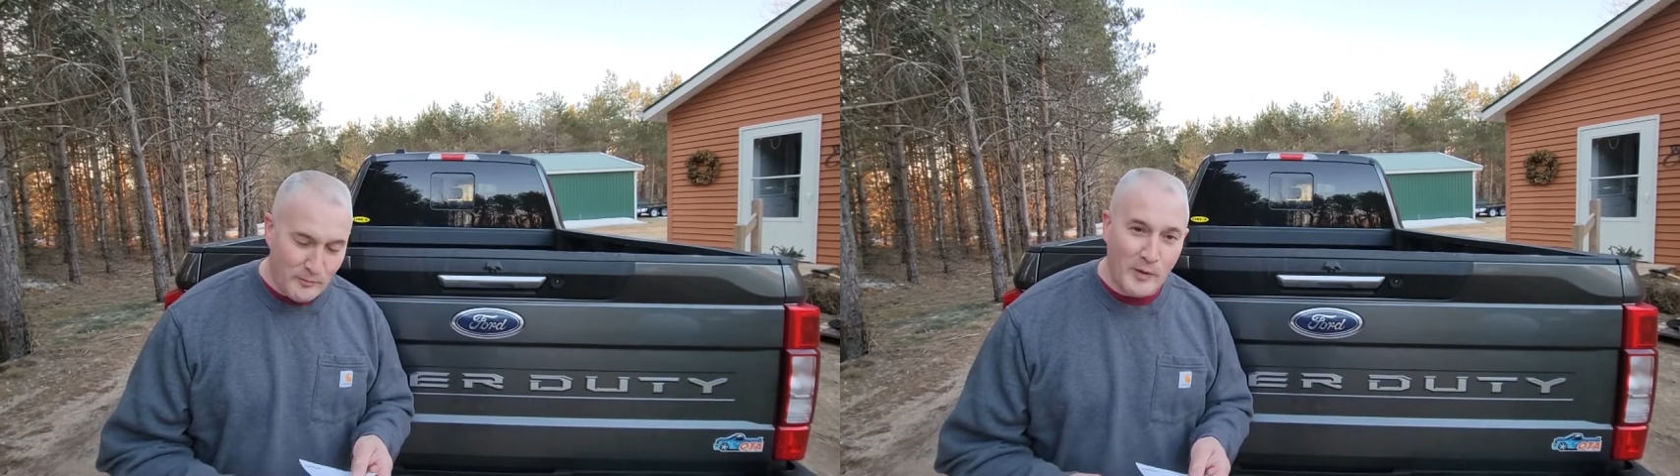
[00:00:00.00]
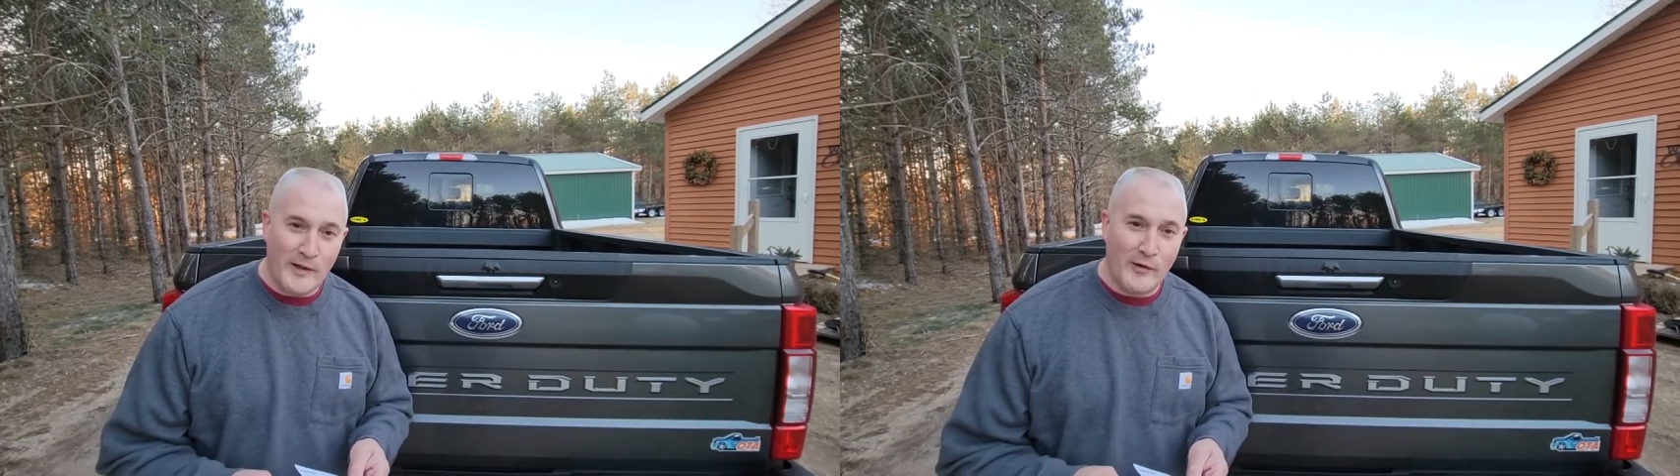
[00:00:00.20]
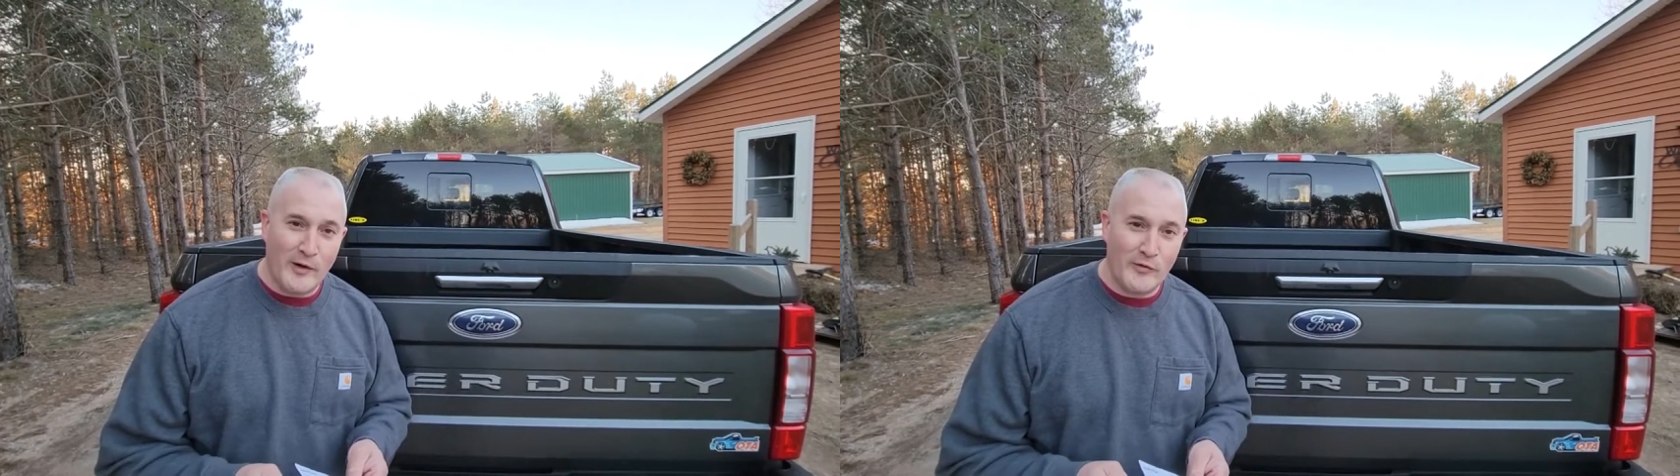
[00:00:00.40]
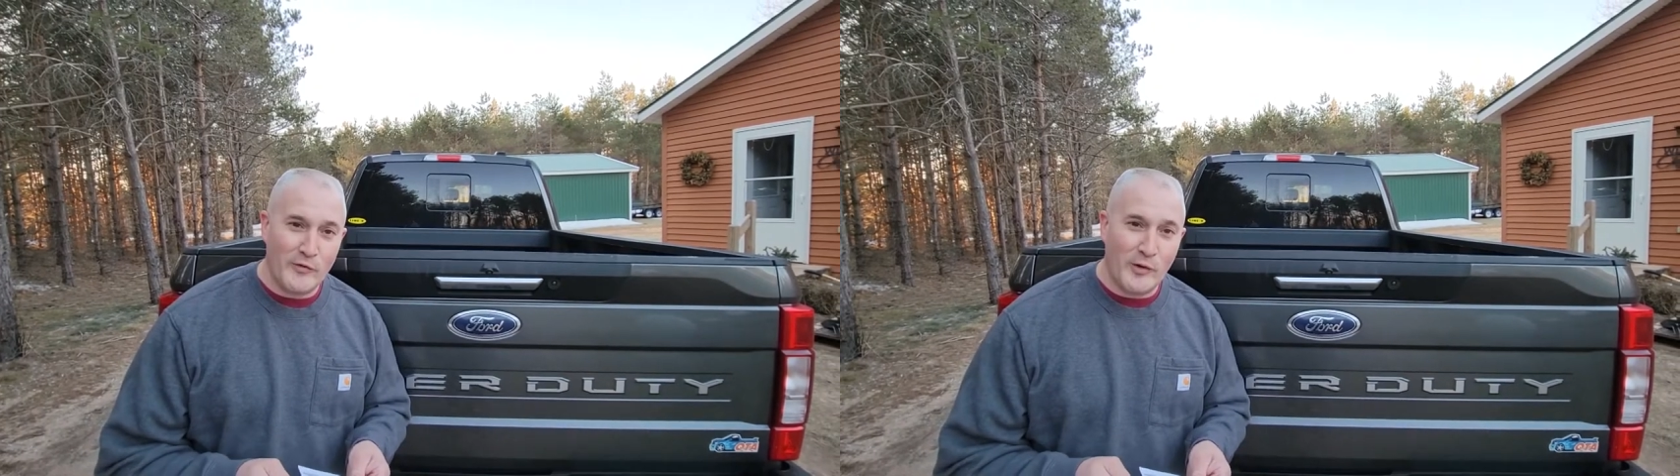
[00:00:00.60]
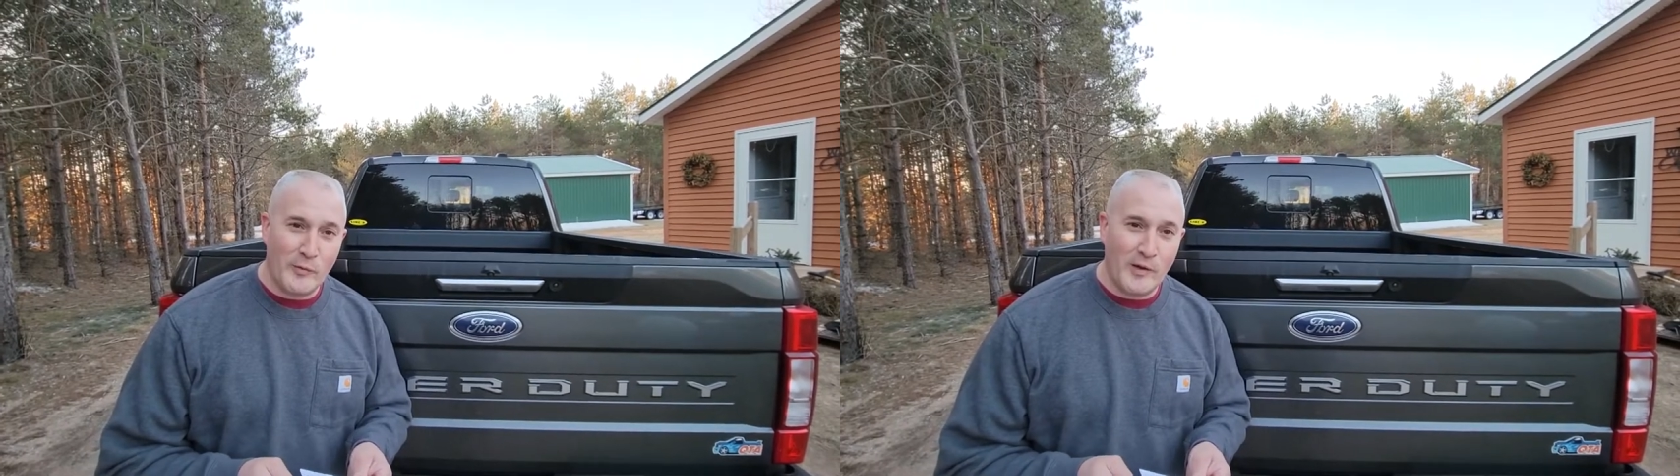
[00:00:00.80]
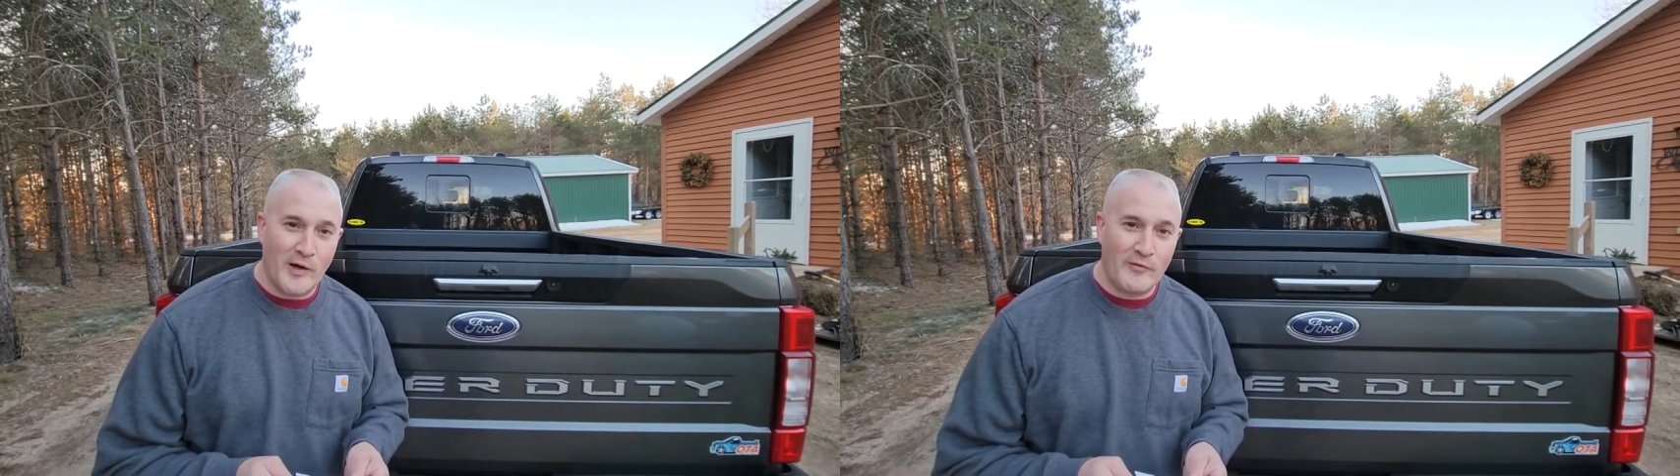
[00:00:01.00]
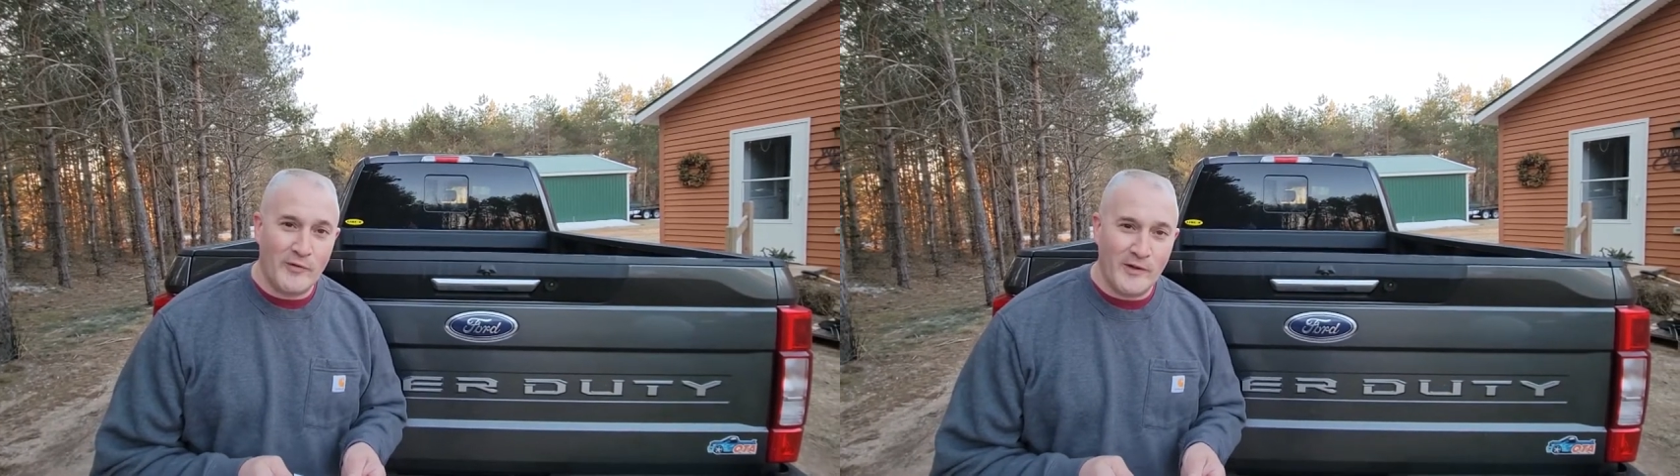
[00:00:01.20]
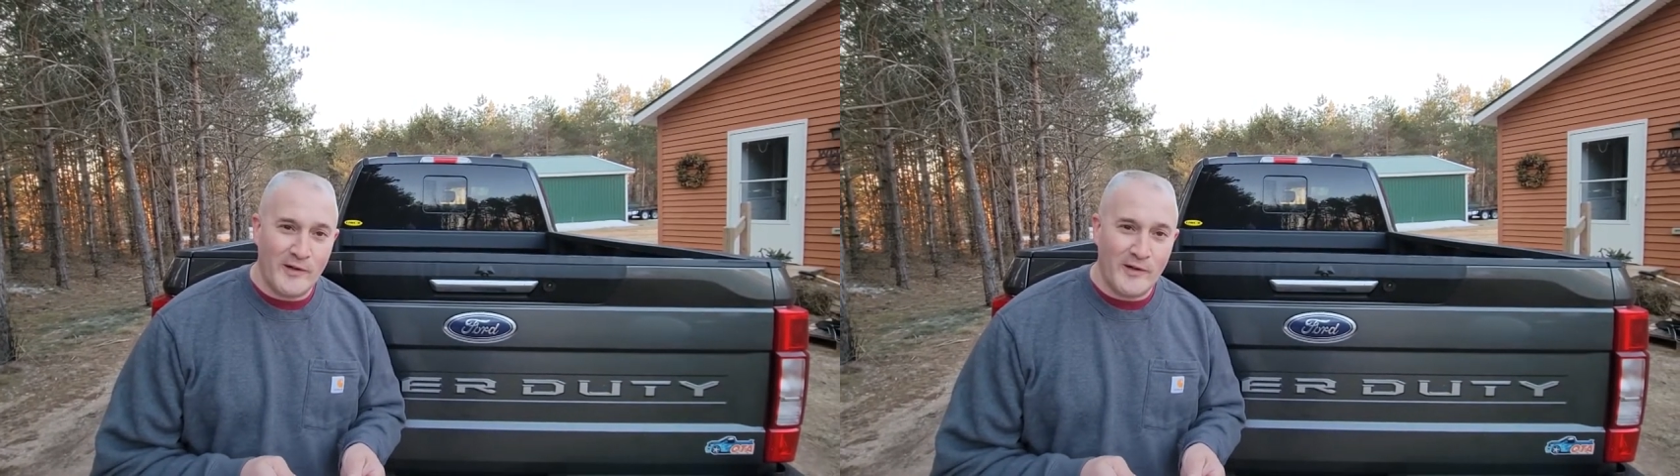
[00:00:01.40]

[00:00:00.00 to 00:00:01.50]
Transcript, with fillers: playgrounds roped off for the